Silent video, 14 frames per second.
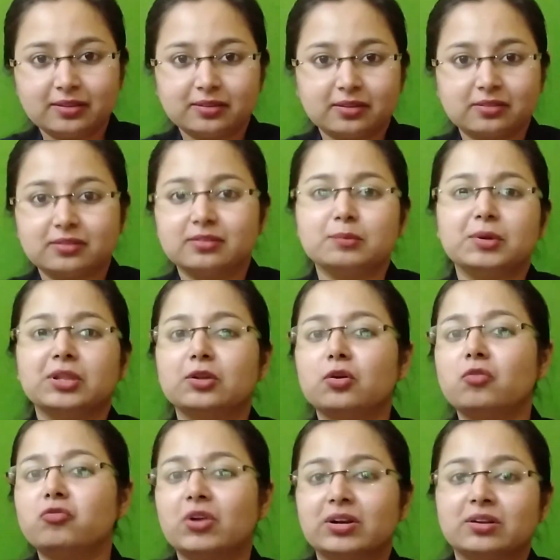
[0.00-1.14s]
This is the meaning
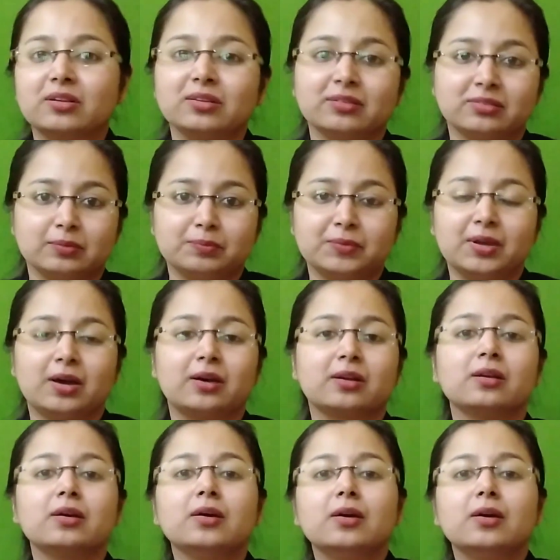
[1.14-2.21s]
of federalism. They are